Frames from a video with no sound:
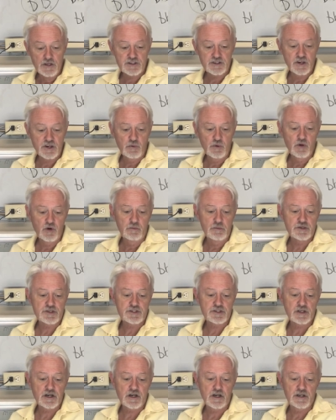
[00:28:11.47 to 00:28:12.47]
so we're
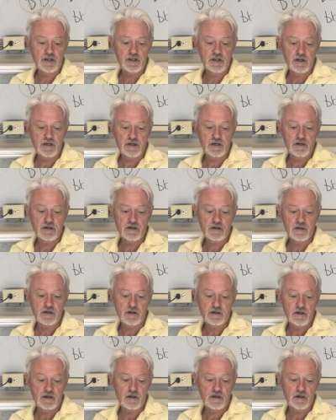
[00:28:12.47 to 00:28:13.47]
almost done here.
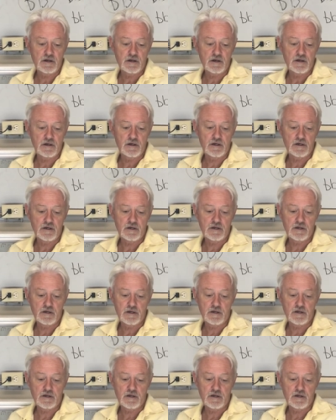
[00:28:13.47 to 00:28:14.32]
Uh,